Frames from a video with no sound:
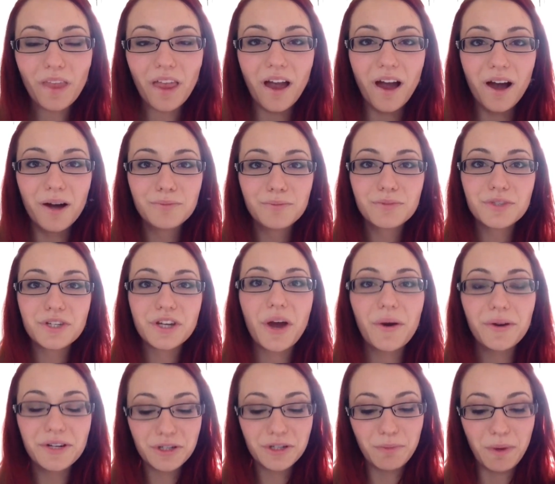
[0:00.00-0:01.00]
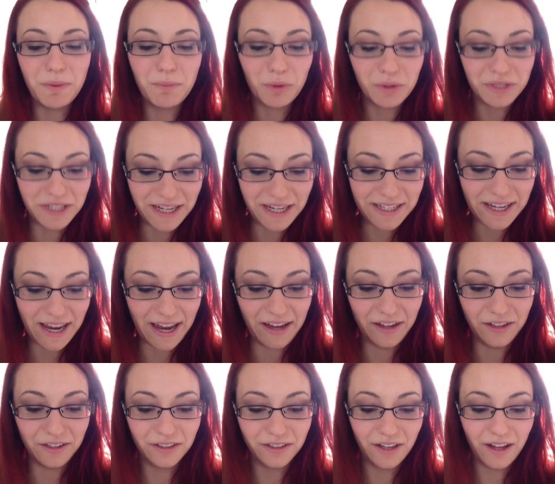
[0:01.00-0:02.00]
To go into a bit more
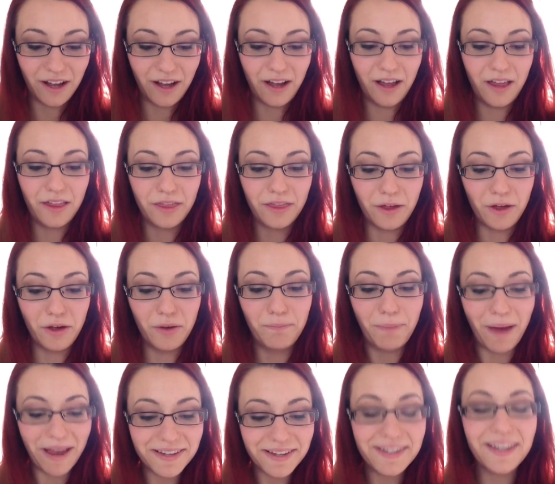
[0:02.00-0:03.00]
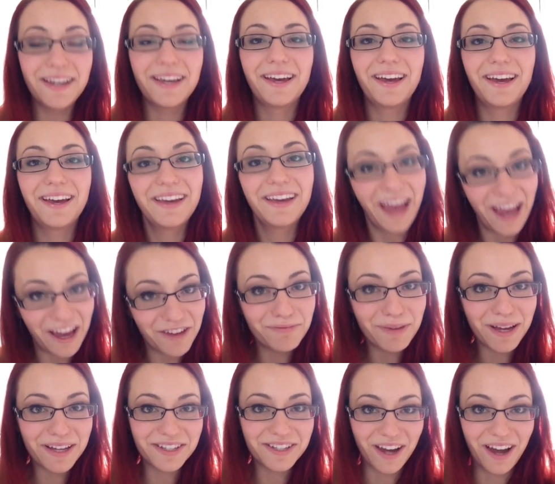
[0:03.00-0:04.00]
detail, the basic
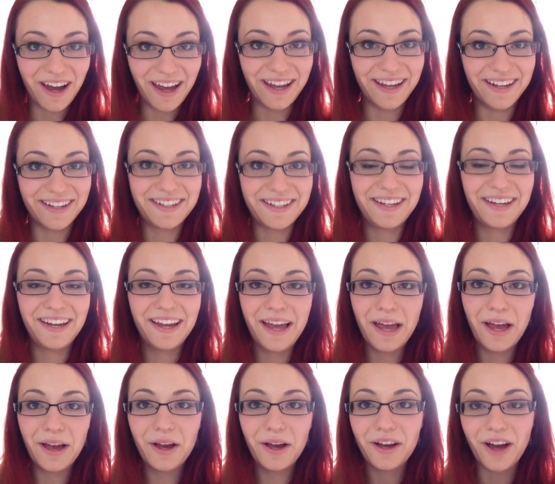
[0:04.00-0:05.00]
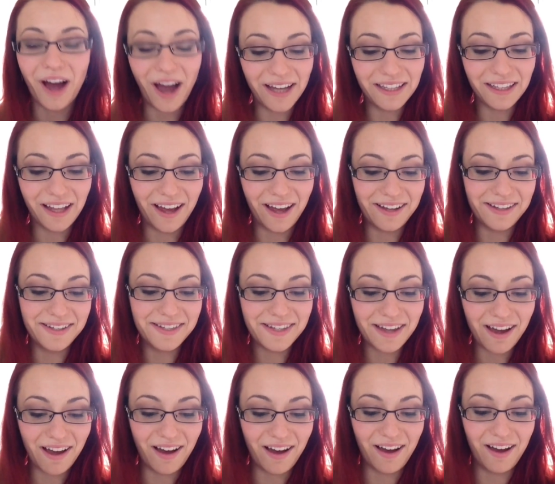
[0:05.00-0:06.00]
caveman diet guidelines
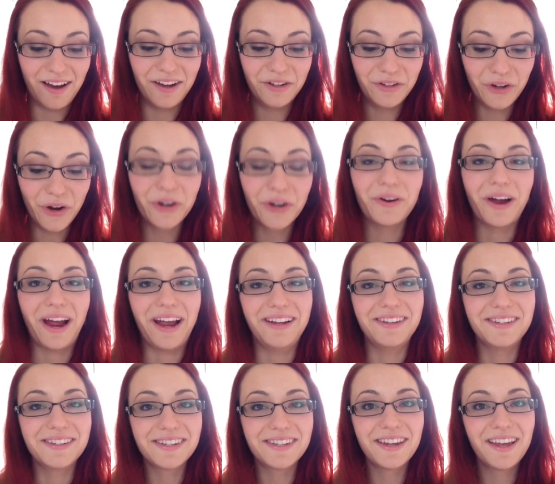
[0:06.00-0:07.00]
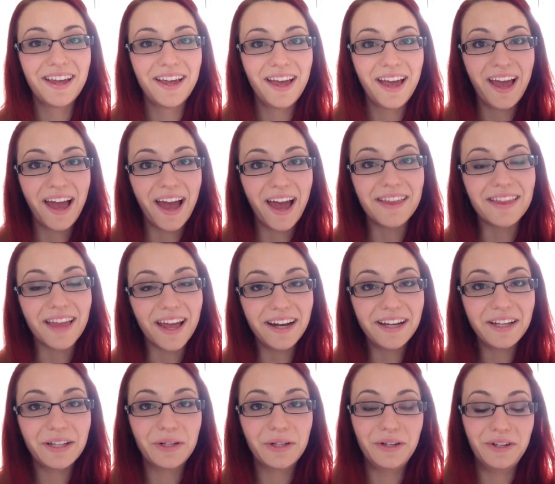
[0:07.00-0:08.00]
are no grains. And that
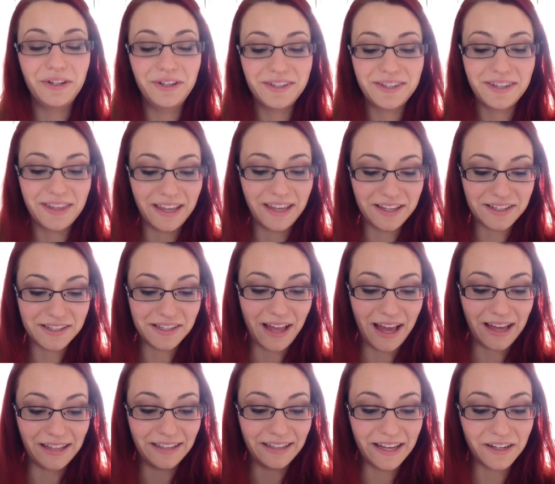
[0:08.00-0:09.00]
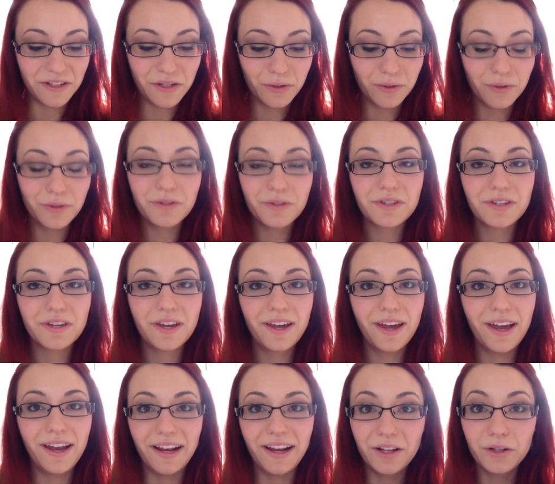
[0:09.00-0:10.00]
includes things like lentils,
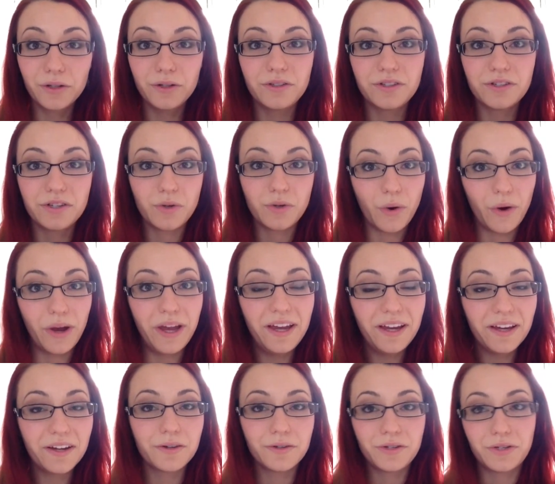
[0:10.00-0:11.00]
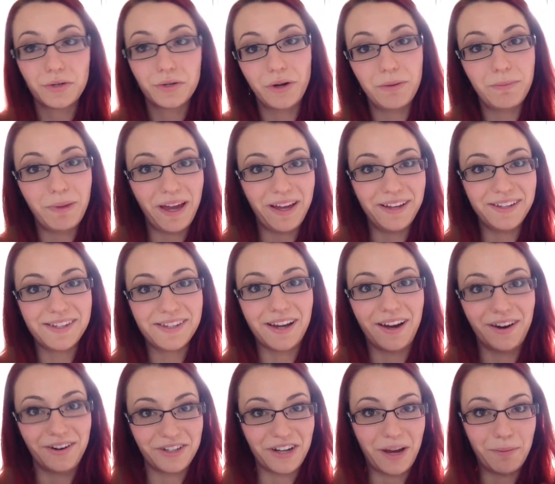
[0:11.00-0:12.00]
it includes soy, because soybeans
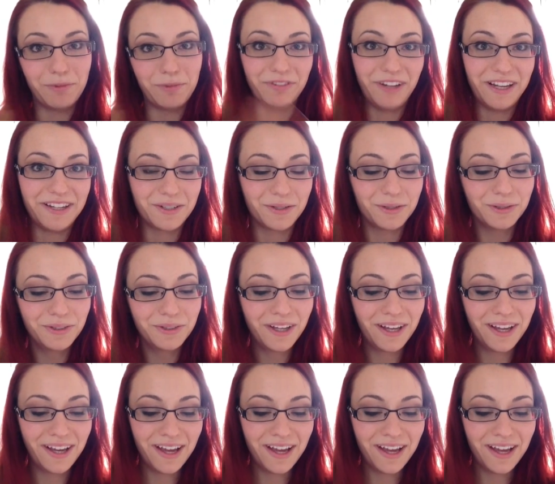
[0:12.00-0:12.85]
are a type of lentil.